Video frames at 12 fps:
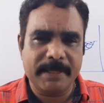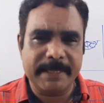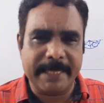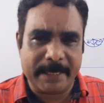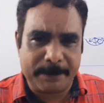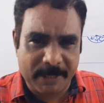
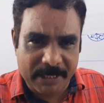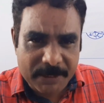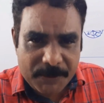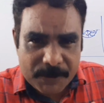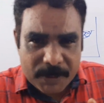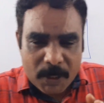That
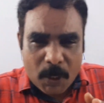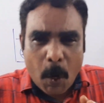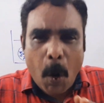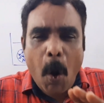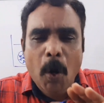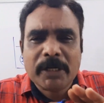means
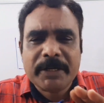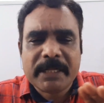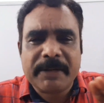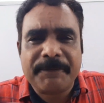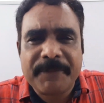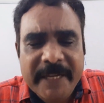on
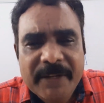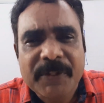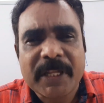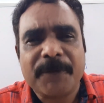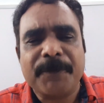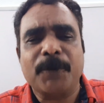the free
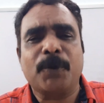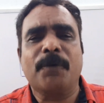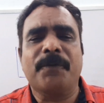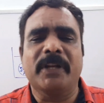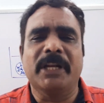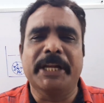surface
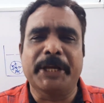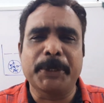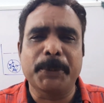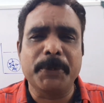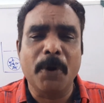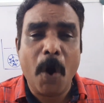of a
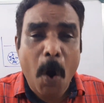liquid,